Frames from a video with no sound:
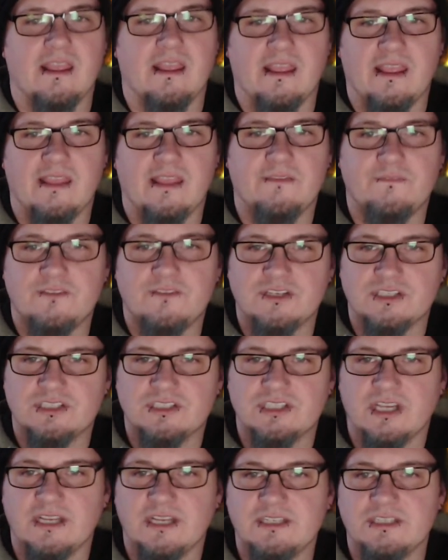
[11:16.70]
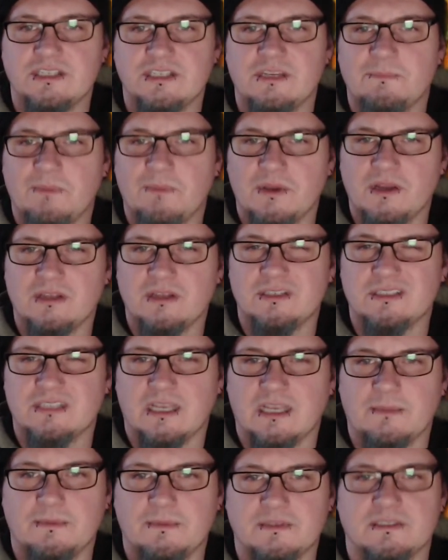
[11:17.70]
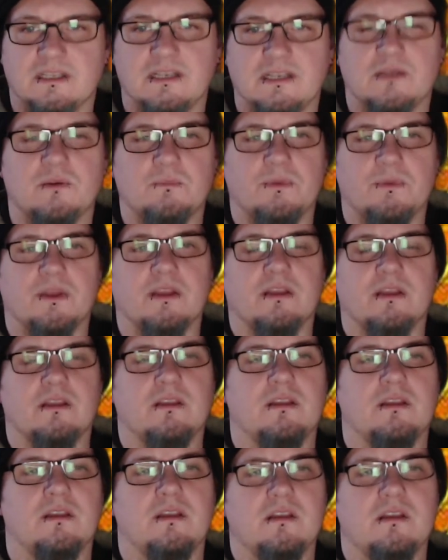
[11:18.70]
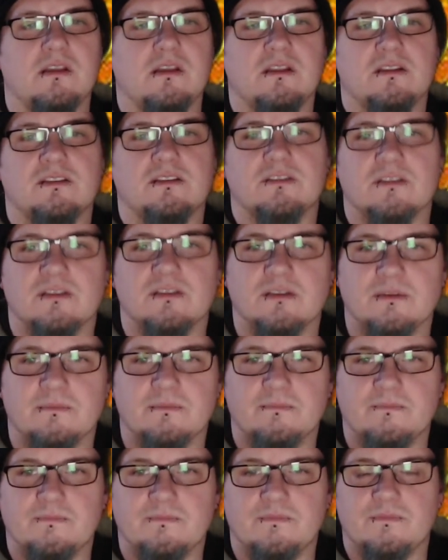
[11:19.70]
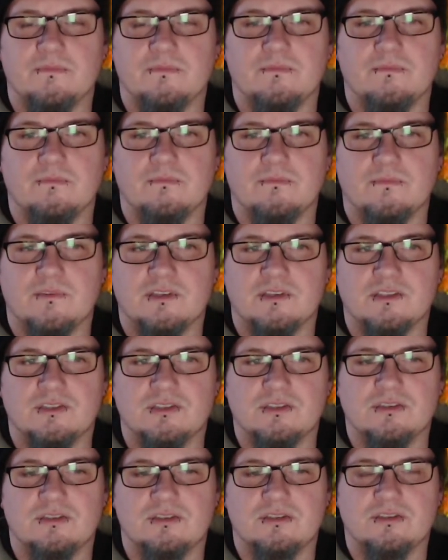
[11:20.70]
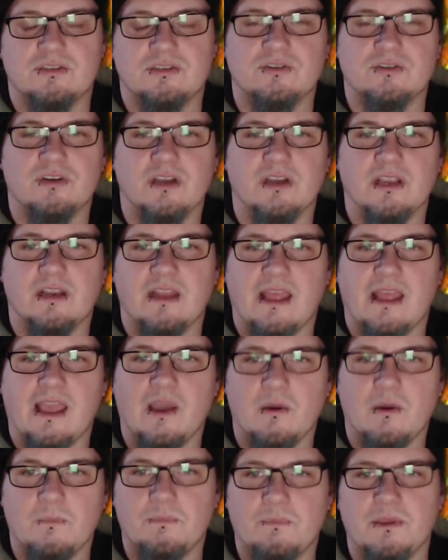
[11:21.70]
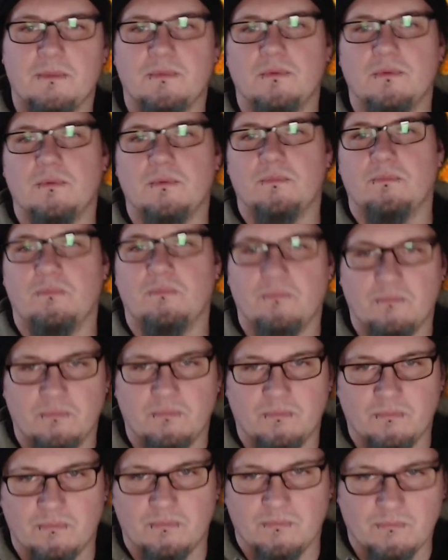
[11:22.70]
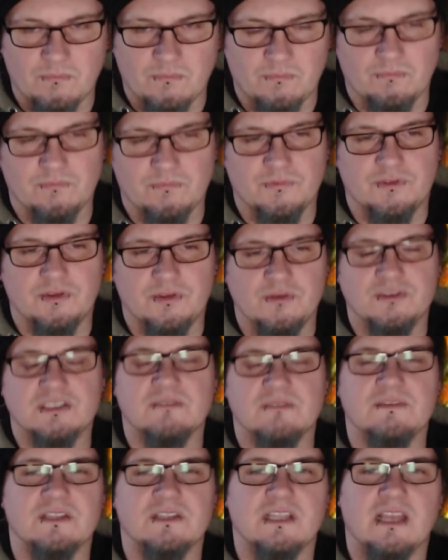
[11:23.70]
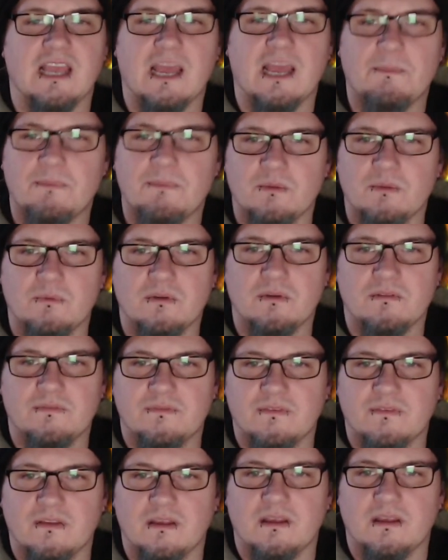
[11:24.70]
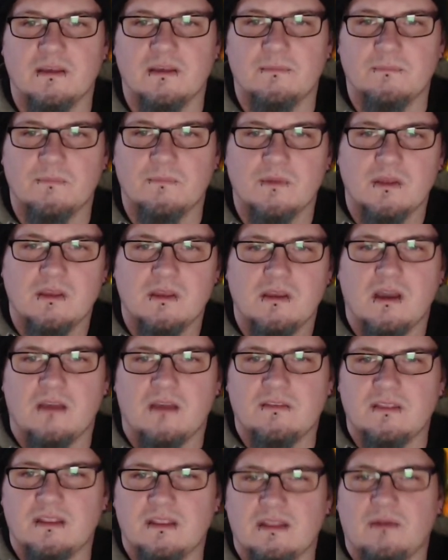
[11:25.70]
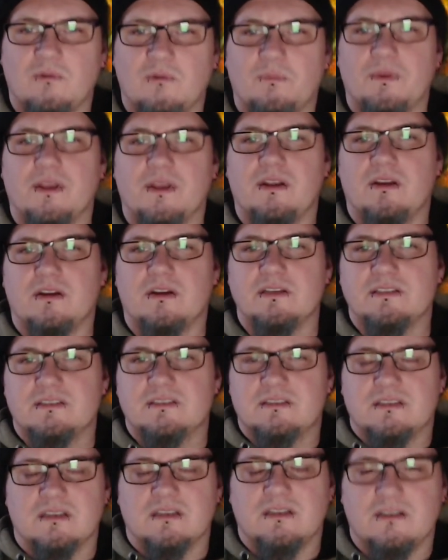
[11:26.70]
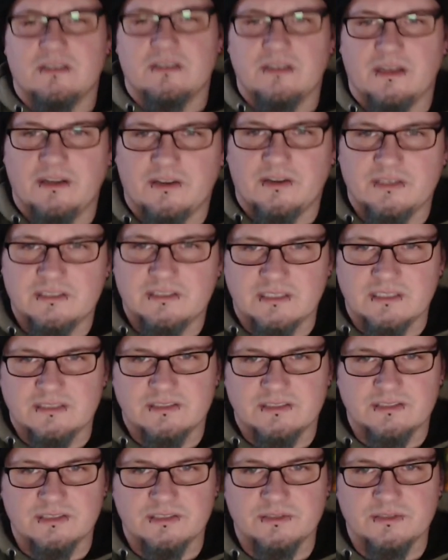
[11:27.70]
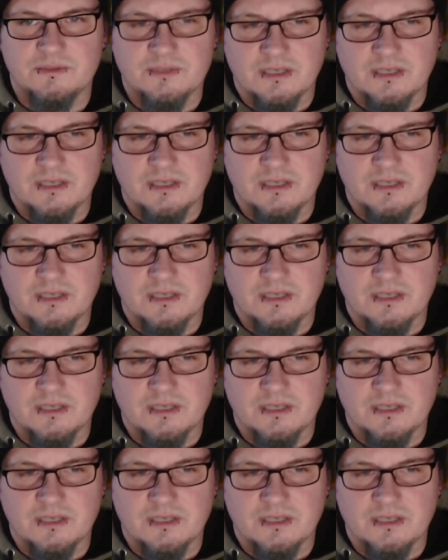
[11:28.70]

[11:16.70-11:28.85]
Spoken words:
if just changing your purchase habits a little bit to to try and help people do something they're happier with, I think that would be a nice thing to do.